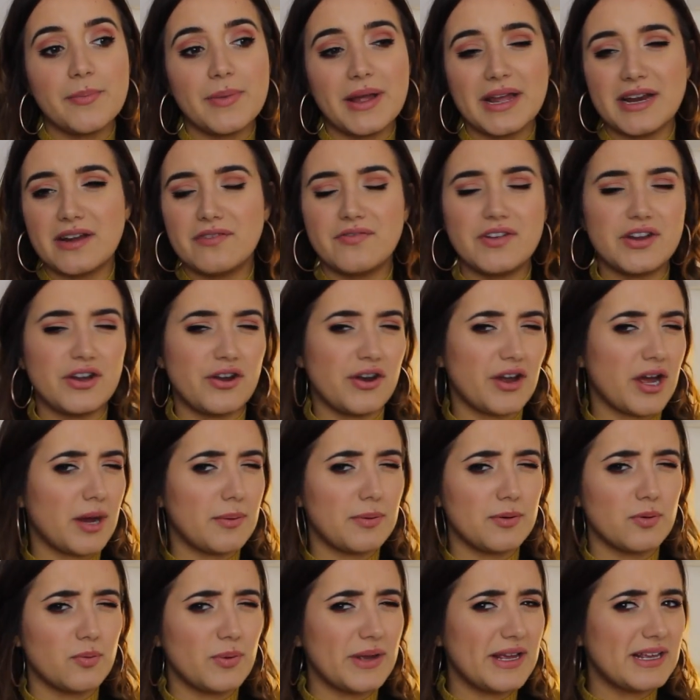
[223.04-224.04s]
in a video in a
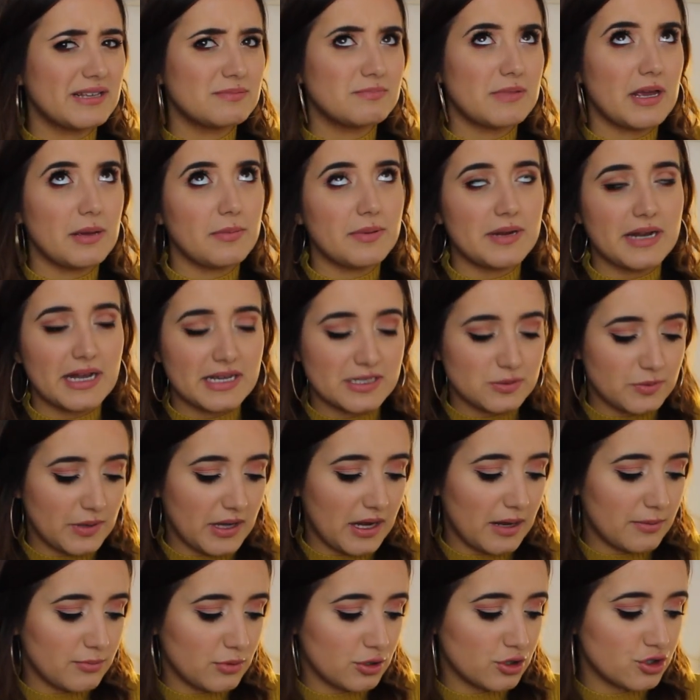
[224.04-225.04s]
couple of weeks, maybe next
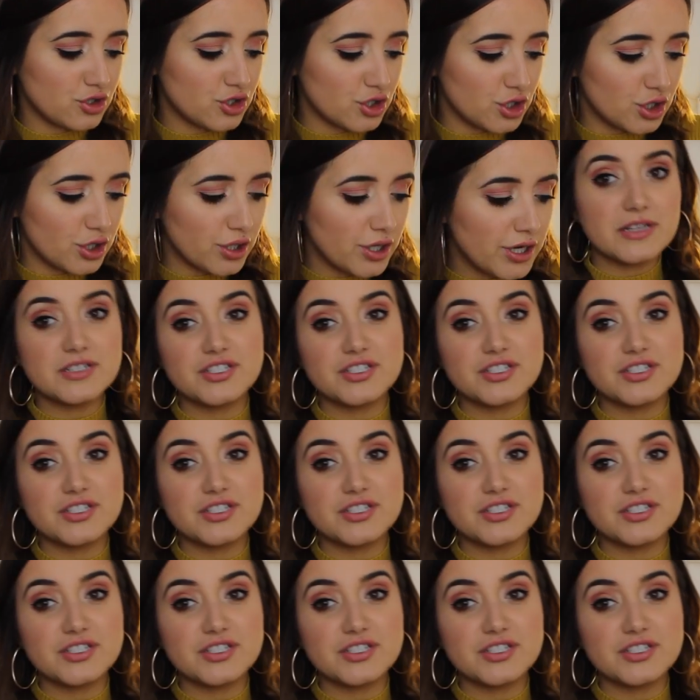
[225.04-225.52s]
week, I'm not sure.